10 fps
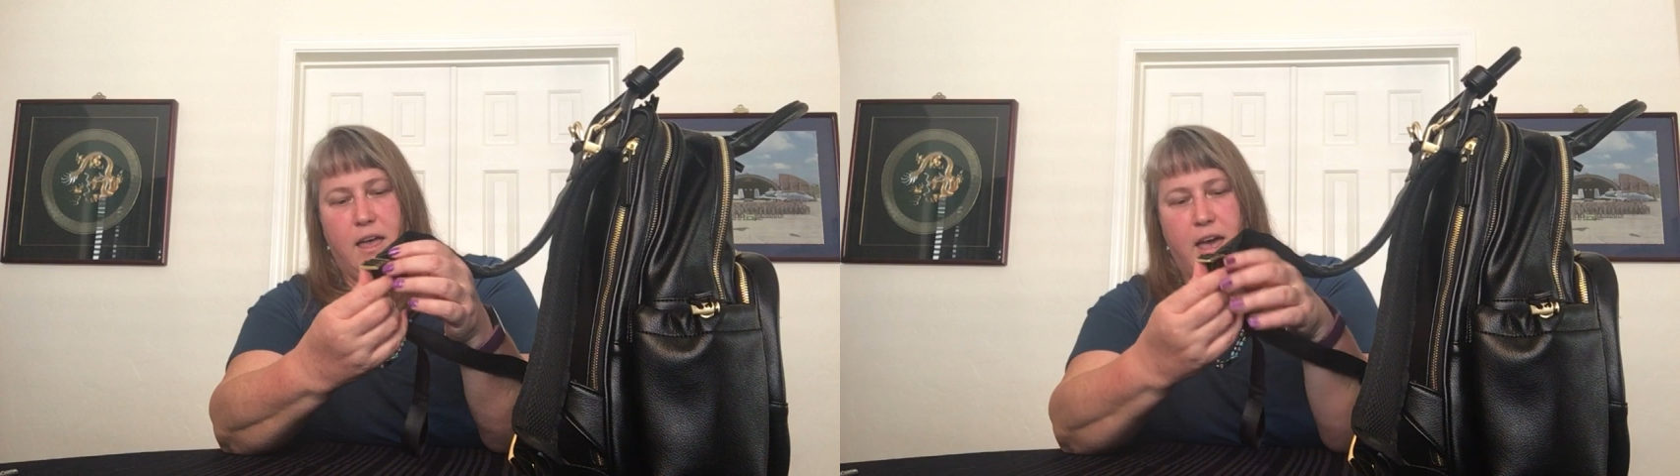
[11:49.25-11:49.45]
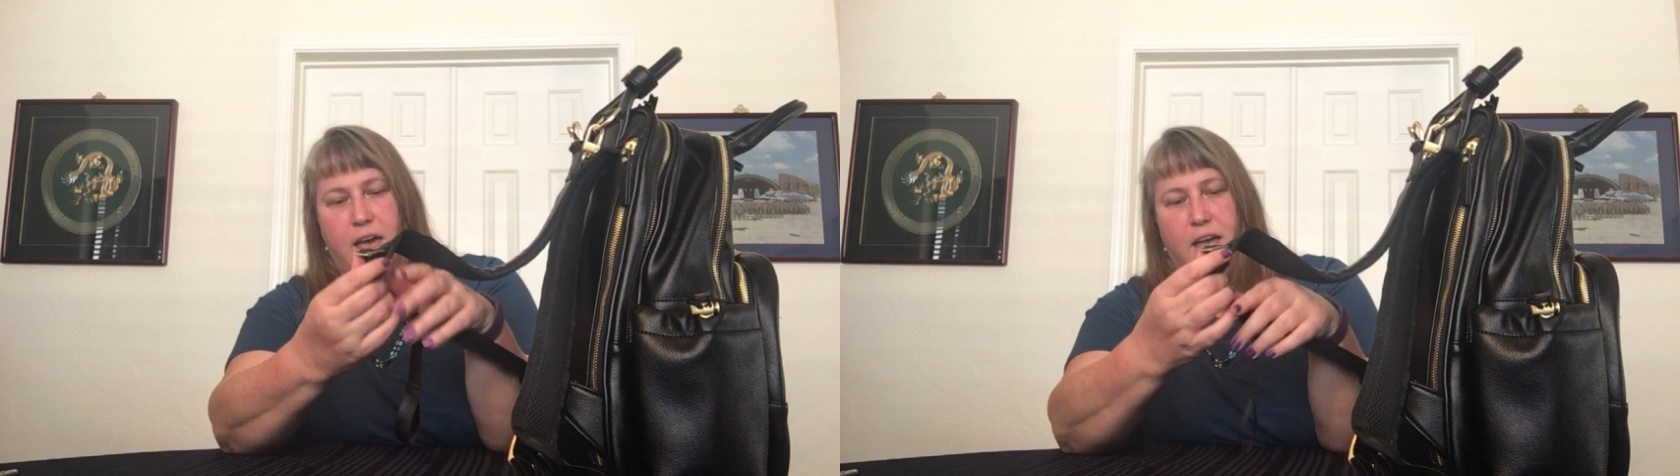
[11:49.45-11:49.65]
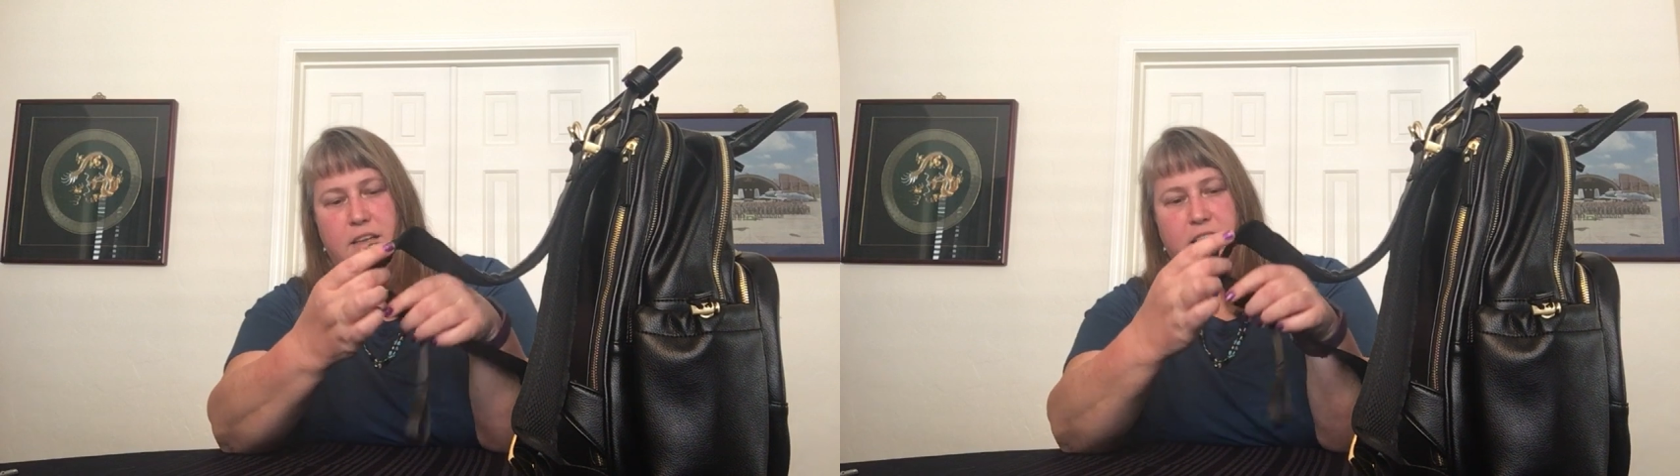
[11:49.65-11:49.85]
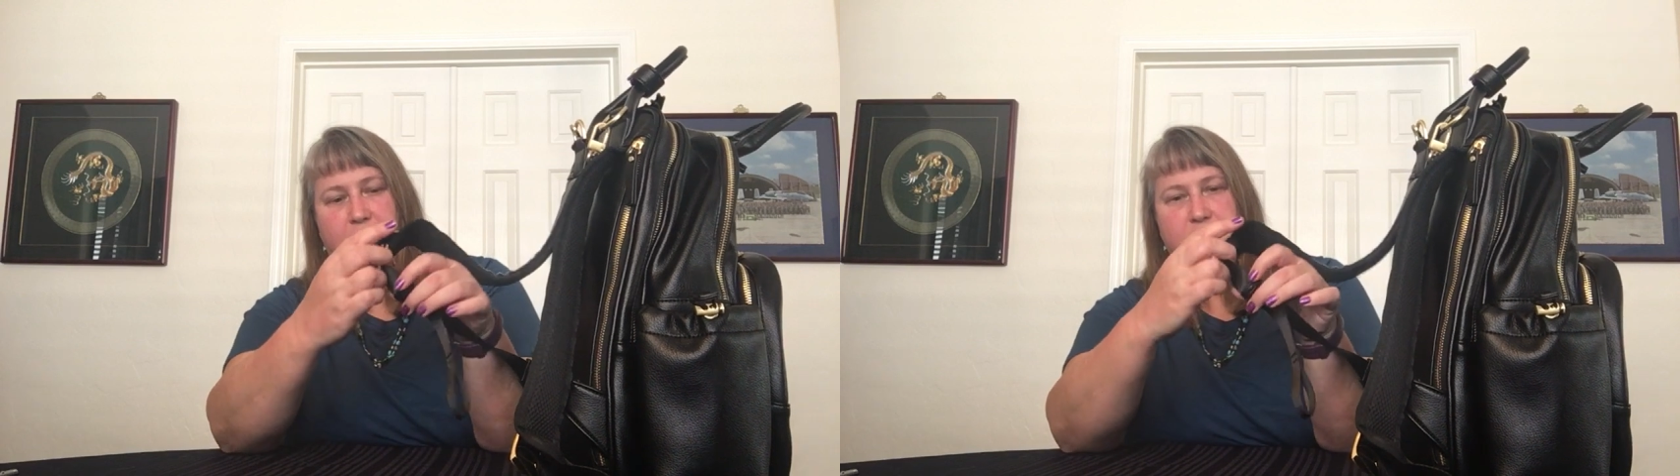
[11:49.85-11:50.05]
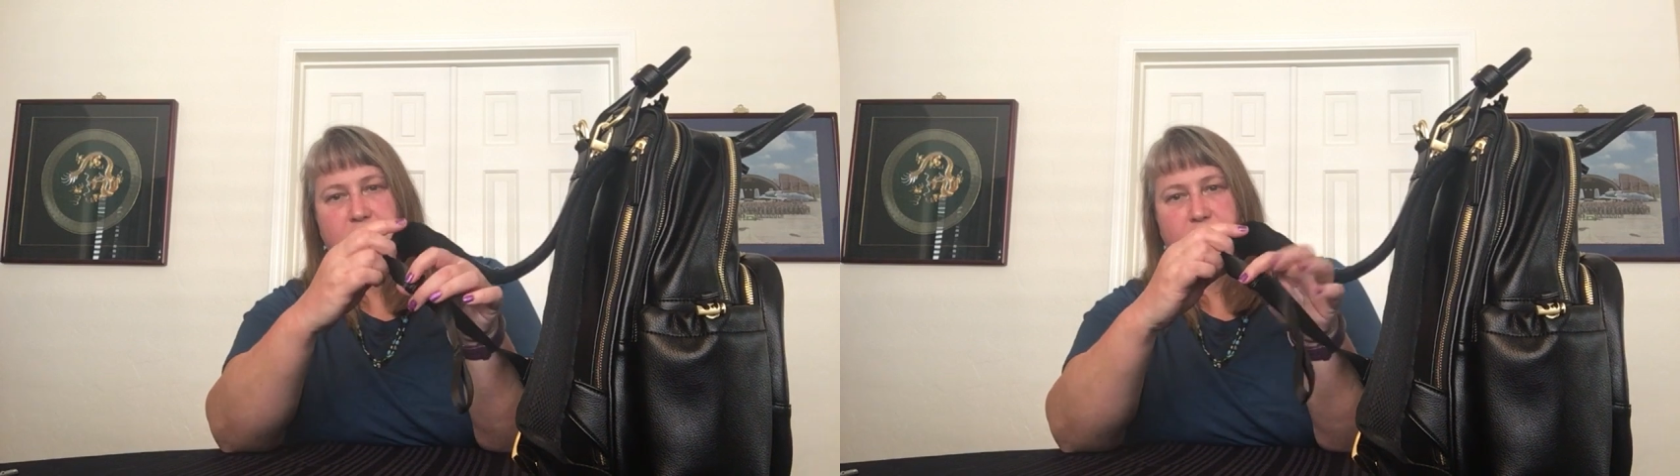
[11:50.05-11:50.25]
and it
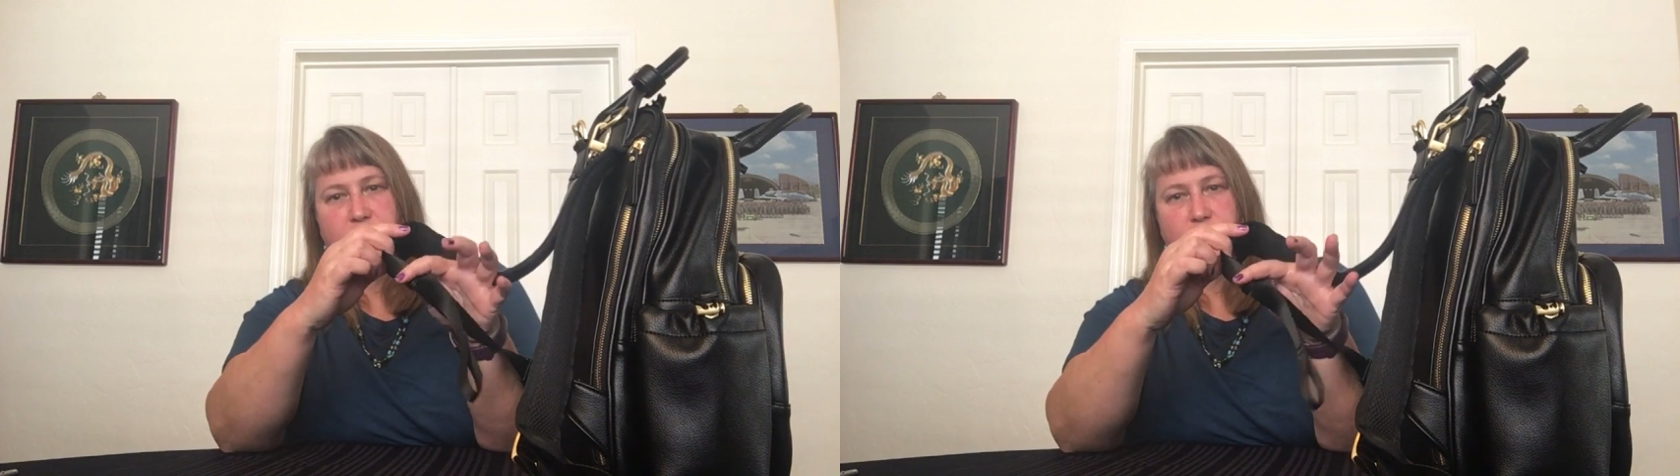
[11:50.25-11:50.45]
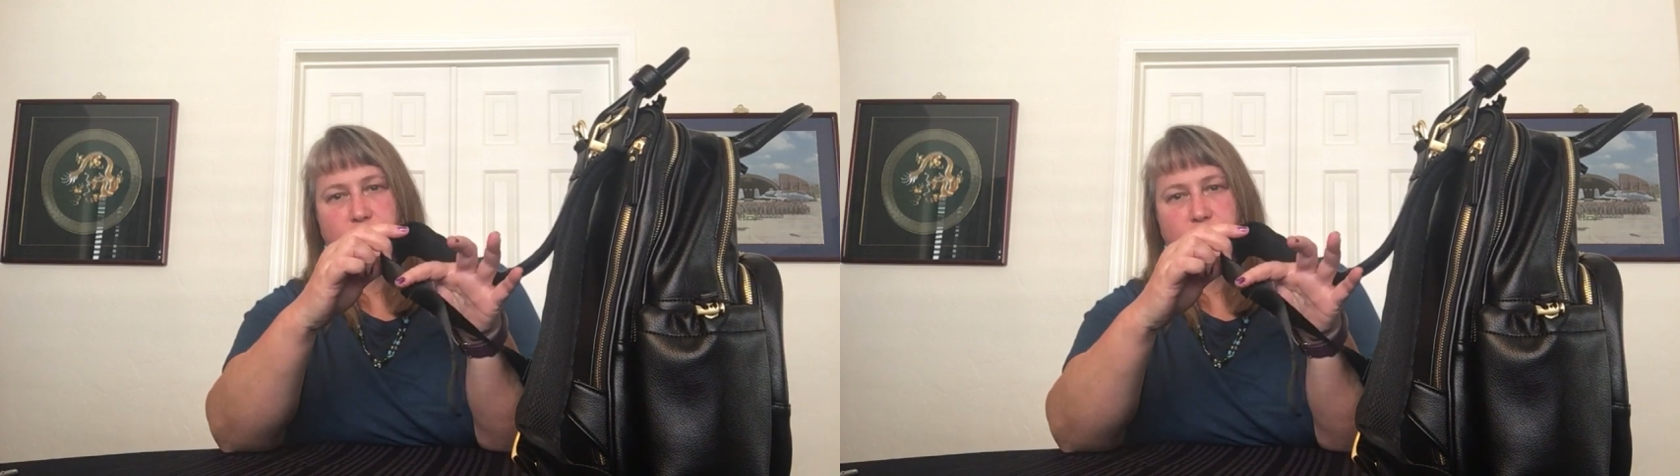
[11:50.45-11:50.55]
has this little